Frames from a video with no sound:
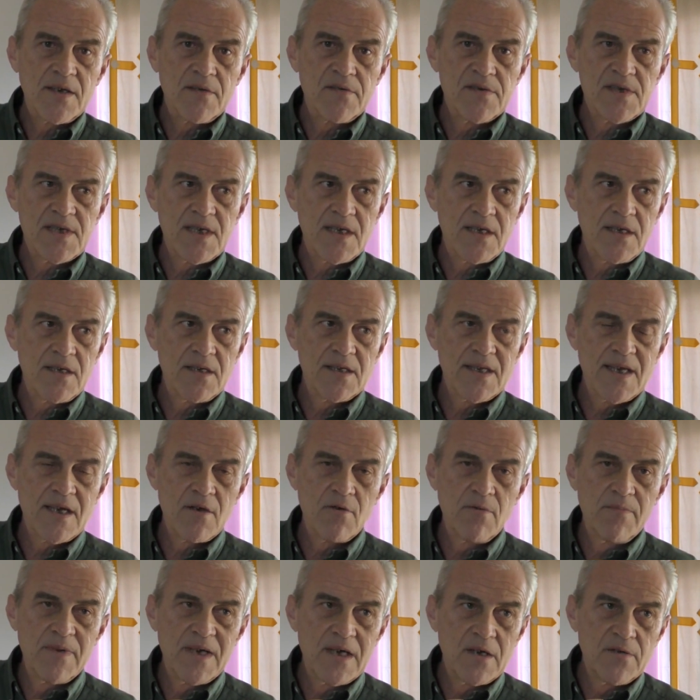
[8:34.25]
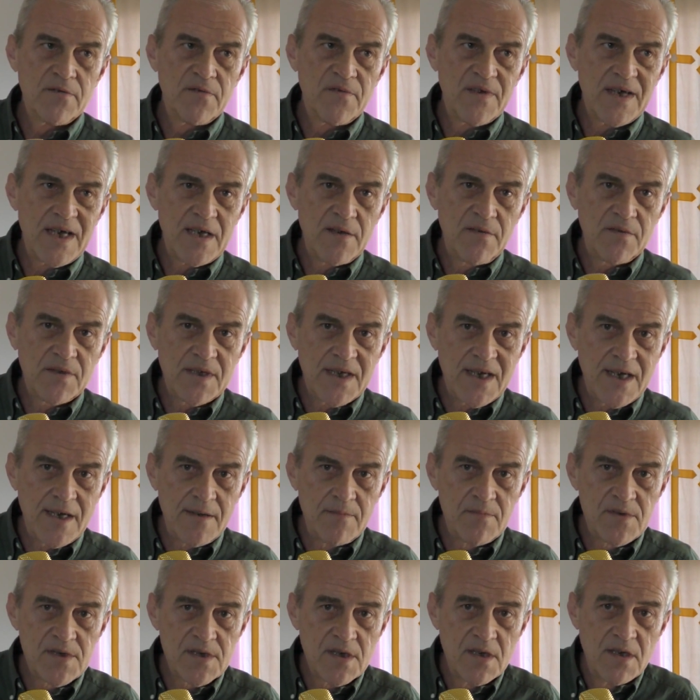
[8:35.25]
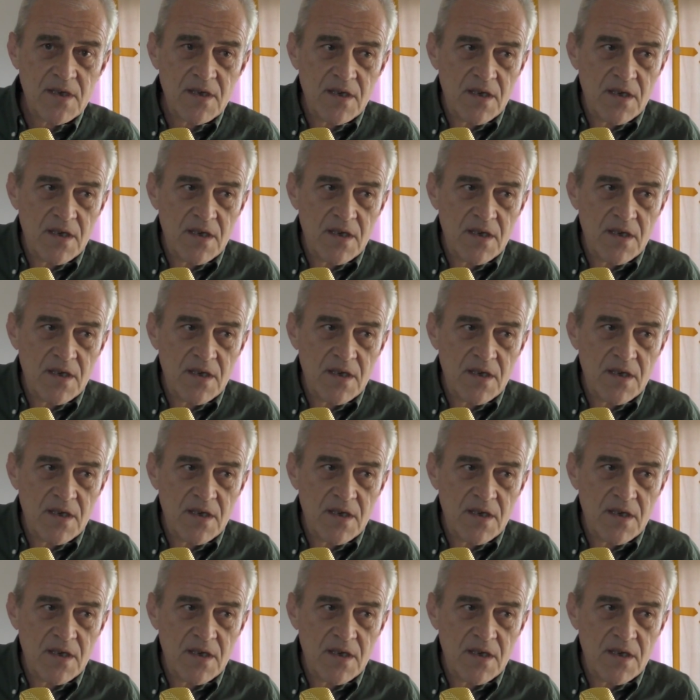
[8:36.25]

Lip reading: I've said it now about 5 times.